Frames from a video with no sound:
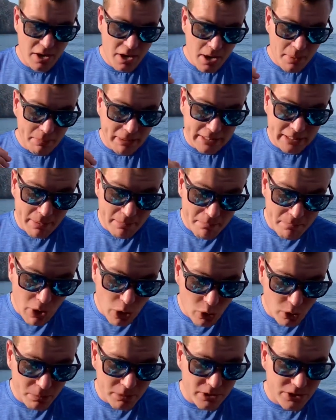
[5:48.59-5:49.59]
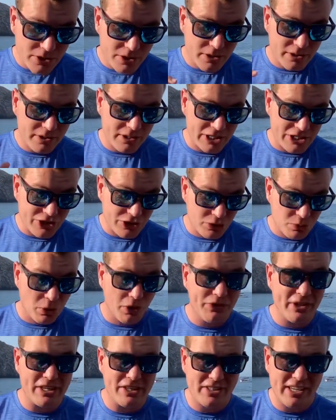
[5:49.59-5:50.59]
but at the moment this is what
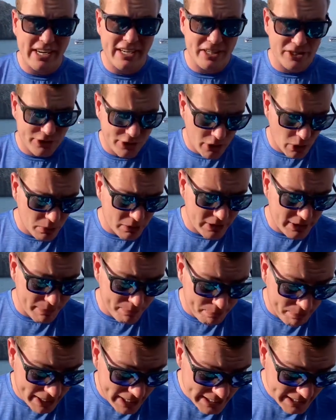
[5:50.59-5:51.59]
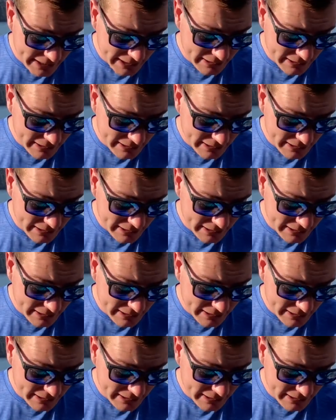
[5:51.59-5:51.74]
they're saying it's going to be.